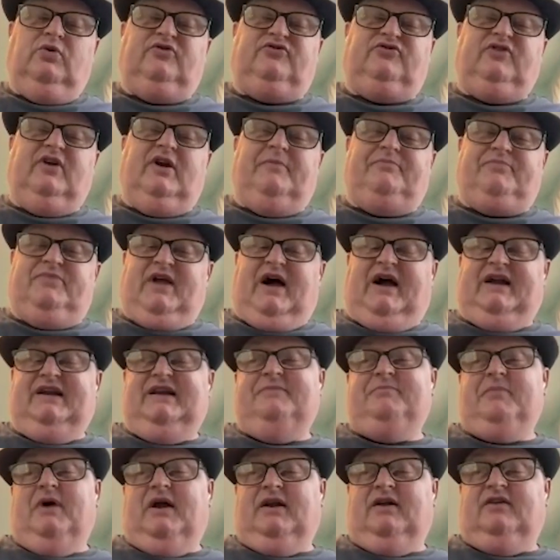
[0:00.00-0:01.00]
We'll set up
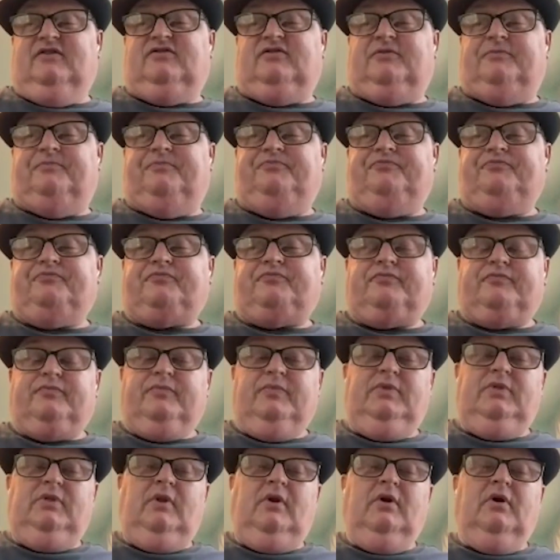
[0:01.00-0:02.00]
90 minutes
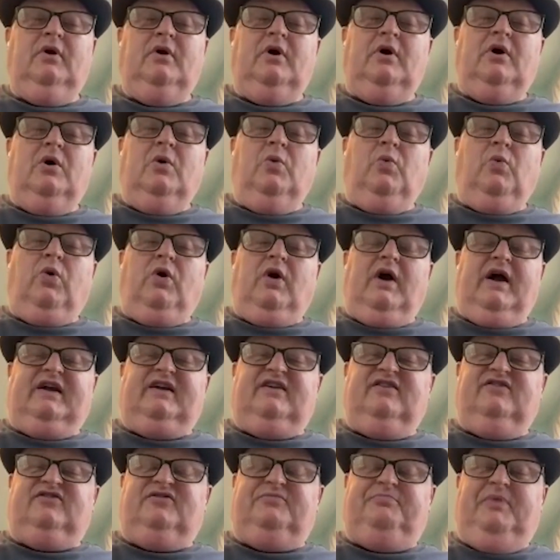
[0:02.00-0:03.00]
where I
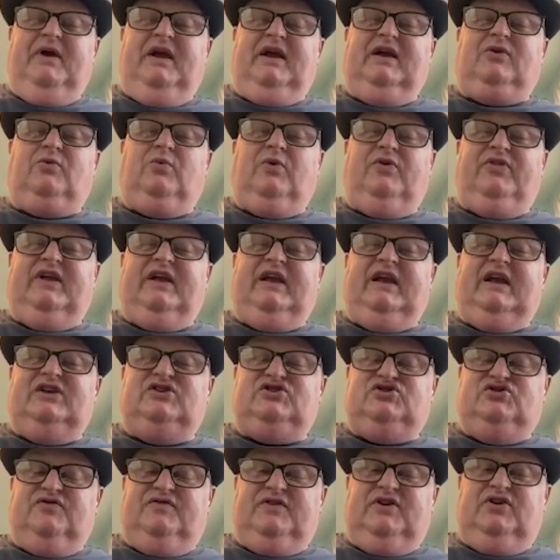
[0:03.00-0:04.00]
can speak with
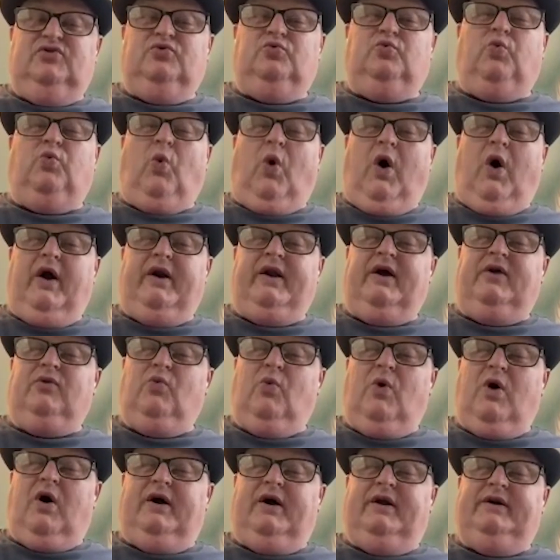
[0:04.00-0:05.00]
each of you
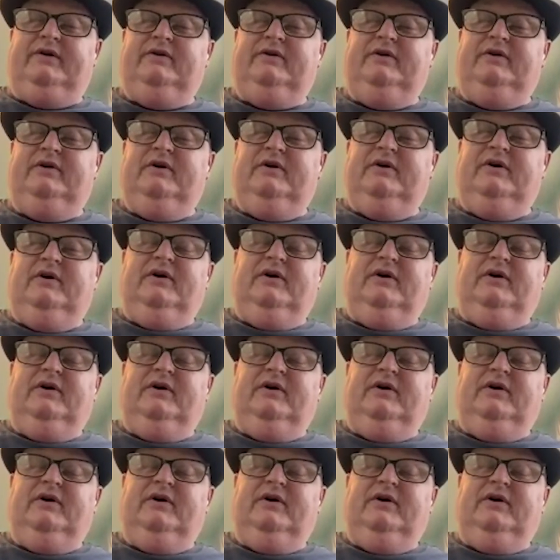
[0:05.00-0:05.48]
one-on-one,